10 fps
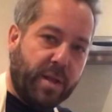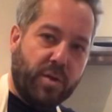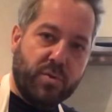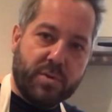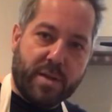to
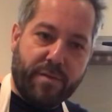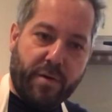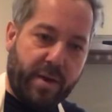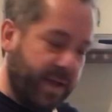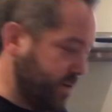use at the
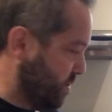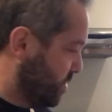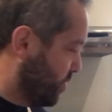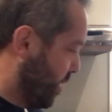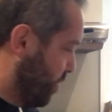very end to
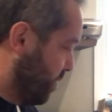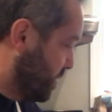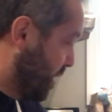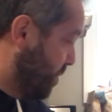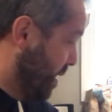grate over the
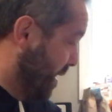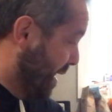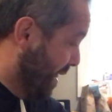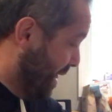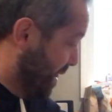top.
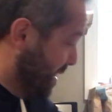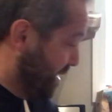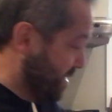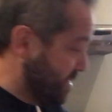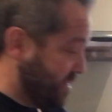And then
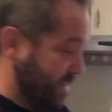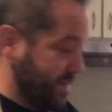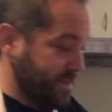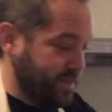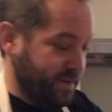this
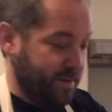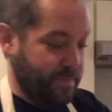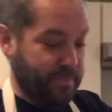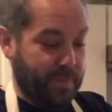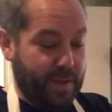is
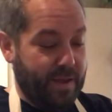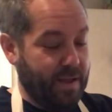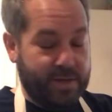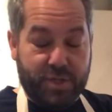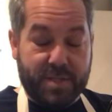
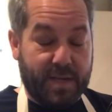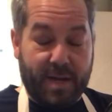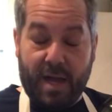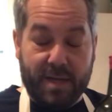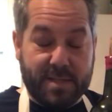just a
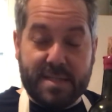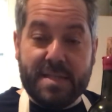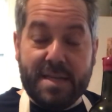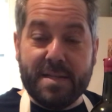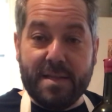
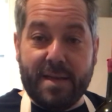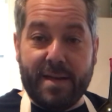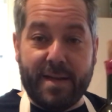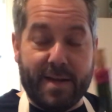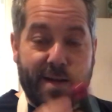
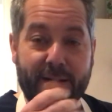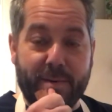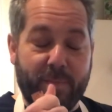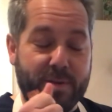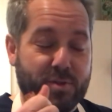scintillating
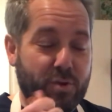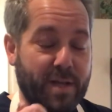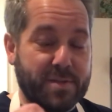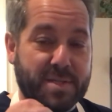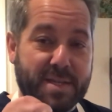
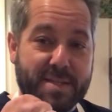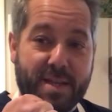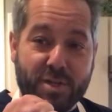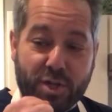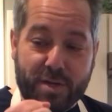
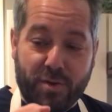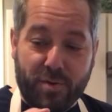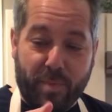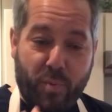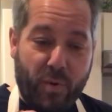2016 Chateau
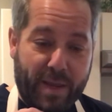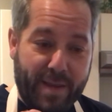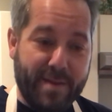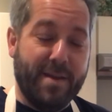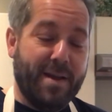Le Puy,
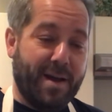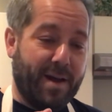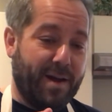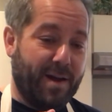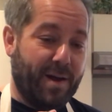
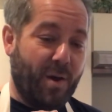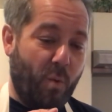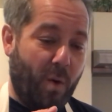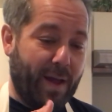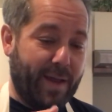a
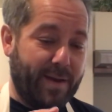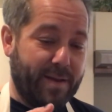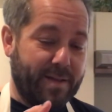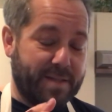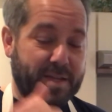wine.
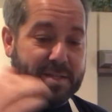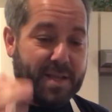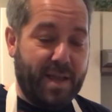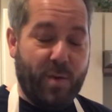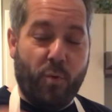As I
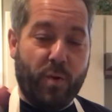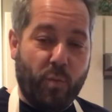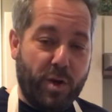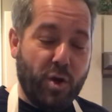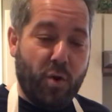say,
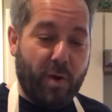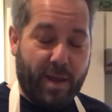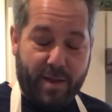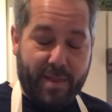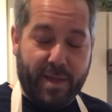we don't, I
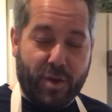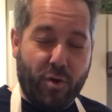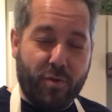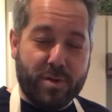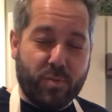think you
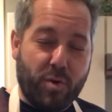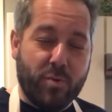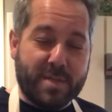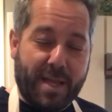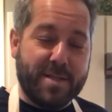know this, we
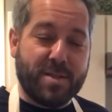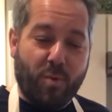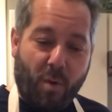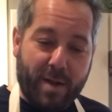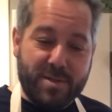don't taste the
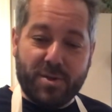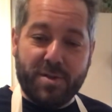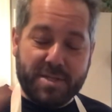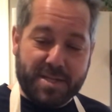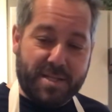wine. So the
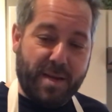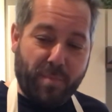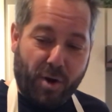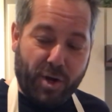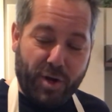16
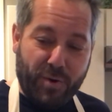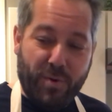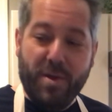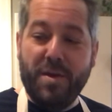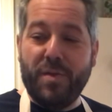Margaux
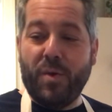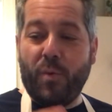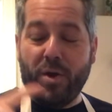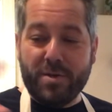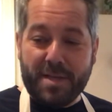that
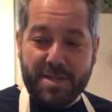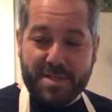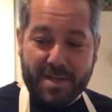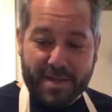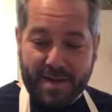we are
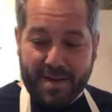tasting